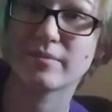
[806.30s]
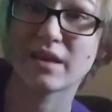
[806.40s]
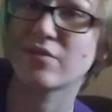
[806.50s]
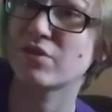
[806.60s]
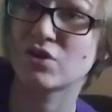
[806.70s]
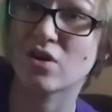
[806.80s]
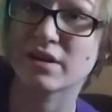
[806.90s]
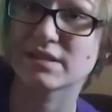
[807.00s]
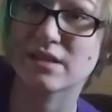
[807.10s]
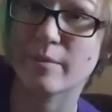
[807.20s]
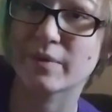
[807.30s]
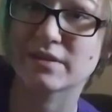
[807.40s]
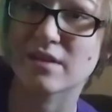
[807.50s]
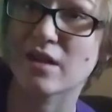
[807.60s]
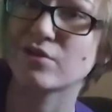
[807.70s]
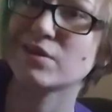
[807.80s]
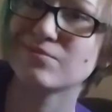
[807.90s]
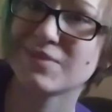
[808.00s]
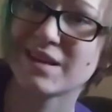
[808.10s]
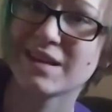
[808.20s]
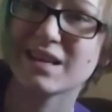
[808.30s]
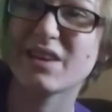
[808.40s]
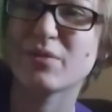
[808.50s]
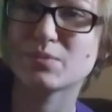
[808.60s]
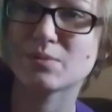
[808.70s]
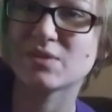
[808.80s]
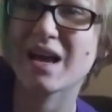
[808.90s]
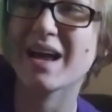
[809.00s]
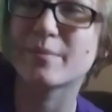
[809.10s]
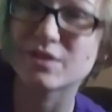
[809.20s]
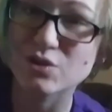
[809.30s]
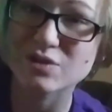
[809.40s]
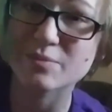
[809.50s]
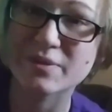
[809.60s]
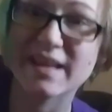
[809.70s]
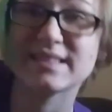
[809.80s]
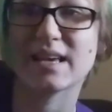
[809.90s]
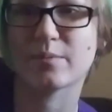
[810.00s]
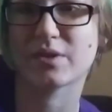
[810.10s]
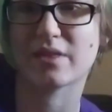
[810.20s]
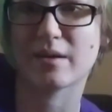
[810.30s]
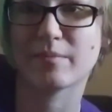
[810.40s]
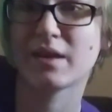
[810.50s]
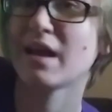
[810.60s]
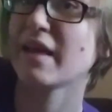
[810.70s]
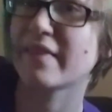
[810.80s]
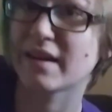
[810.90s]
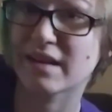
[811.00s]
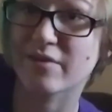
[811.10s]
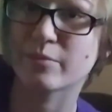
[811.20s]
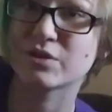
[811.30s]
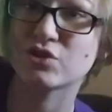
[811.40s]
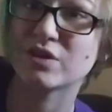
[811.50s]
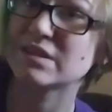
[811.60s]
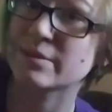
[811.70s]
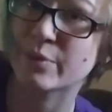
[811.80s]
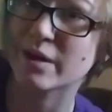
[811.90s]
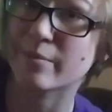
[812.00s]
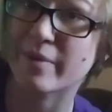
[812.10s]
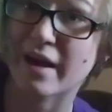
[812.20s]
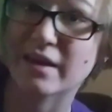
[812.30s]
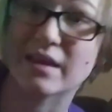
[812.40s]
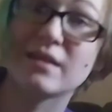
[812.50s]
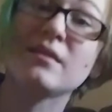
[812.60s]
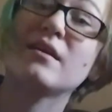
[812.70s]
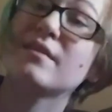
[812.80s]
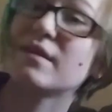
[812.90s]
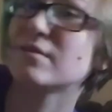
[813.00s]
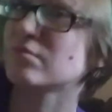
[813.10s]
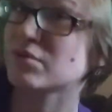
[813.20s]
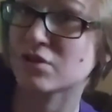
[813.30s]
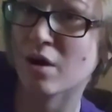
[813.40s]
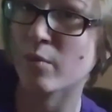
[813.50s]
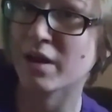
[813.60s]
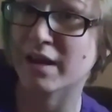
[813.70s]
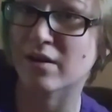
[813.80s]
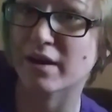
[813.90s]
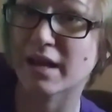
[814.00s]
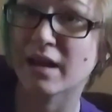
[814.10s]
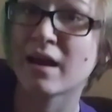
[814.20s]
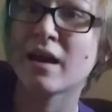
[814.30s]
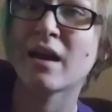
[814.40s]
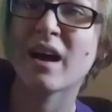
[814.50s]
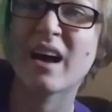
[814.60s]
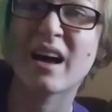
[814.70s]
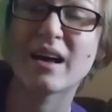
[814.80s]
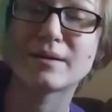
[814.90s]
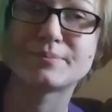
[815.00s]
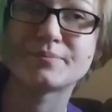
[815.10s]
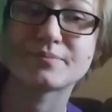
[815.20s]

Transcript: If the dog is not being tolerant, give them some time. Do some playtime with them. Then give them a treat to bring them back in, and then start working on it. I